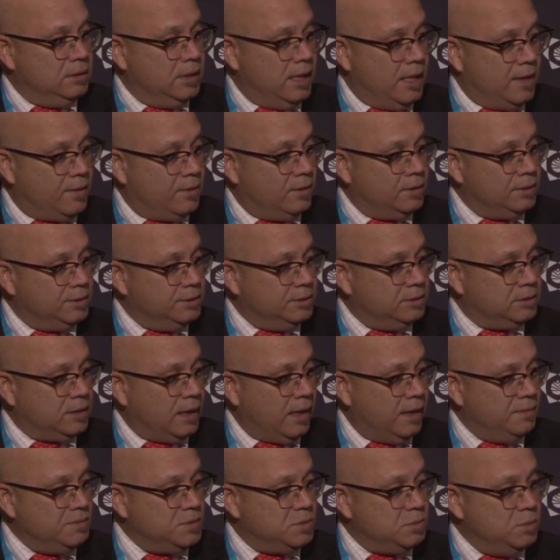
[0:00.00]
the Herald, the
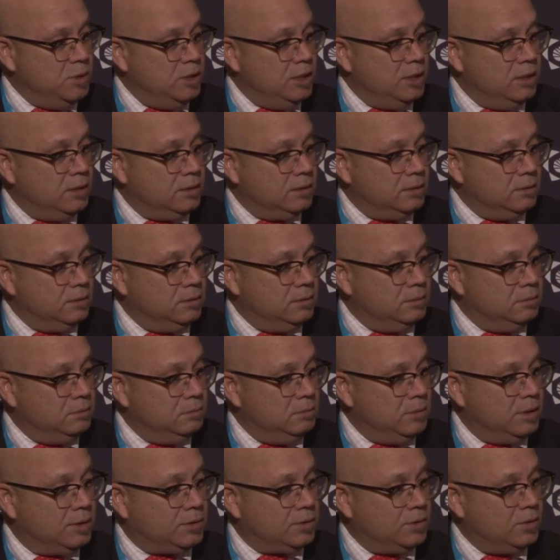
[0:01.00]
Times Media,
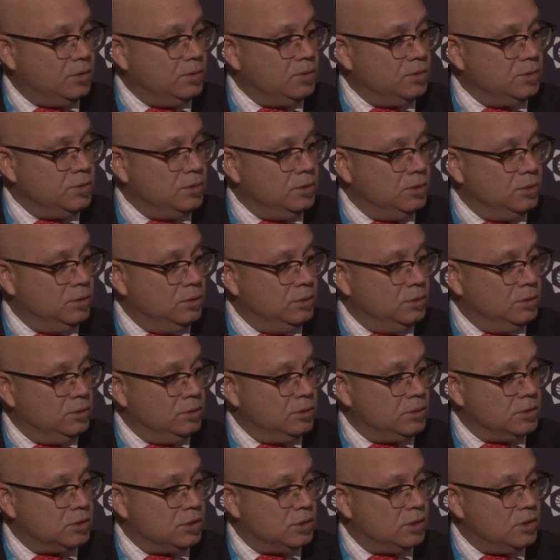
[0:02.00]
Metro,
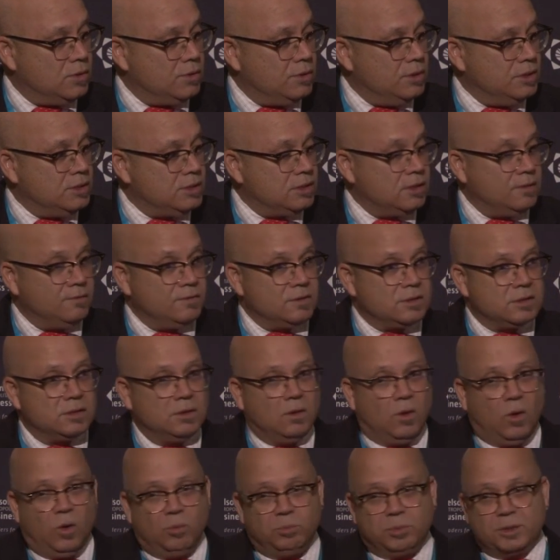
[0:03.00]
Security Service,
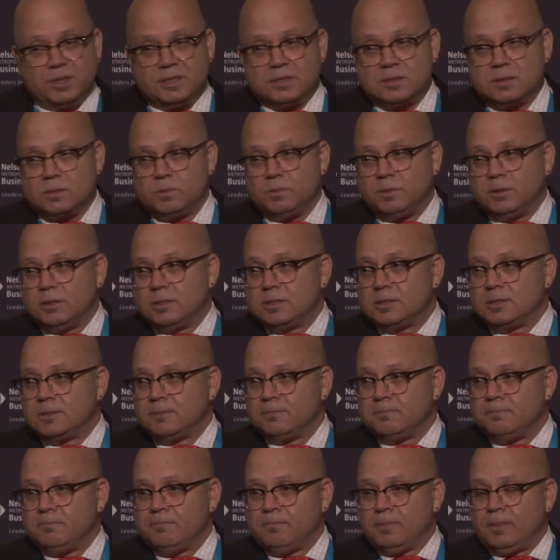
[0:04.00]
and all
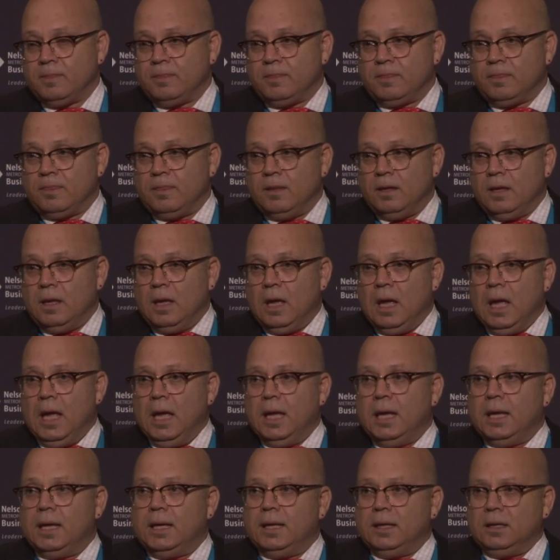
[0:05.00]
participants,
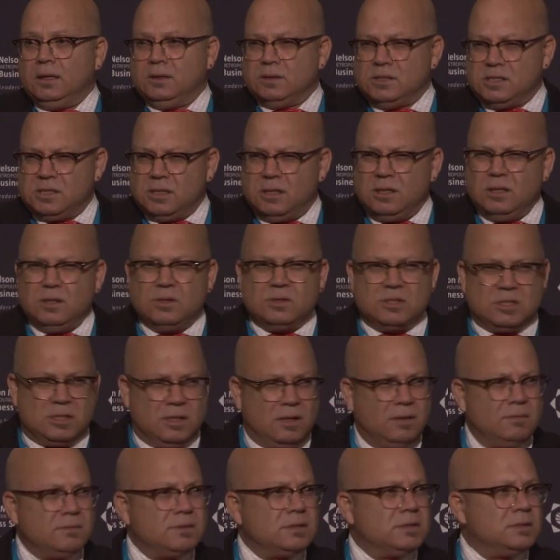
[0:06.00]
consider
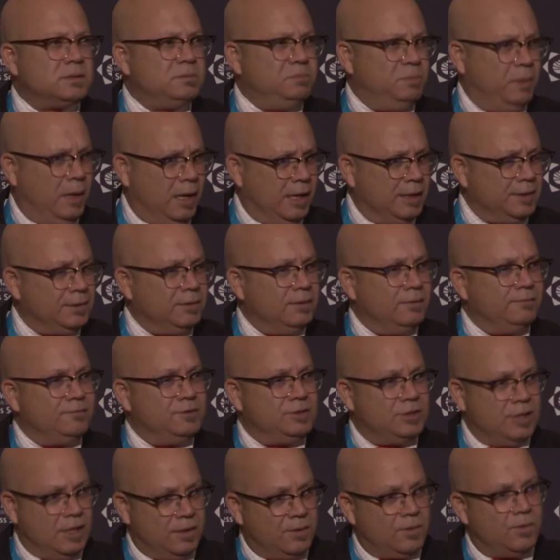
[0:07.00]
yourselves as part
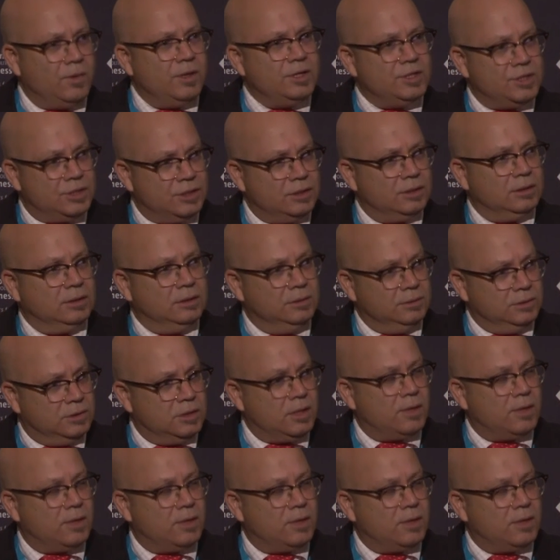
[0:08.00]
of generating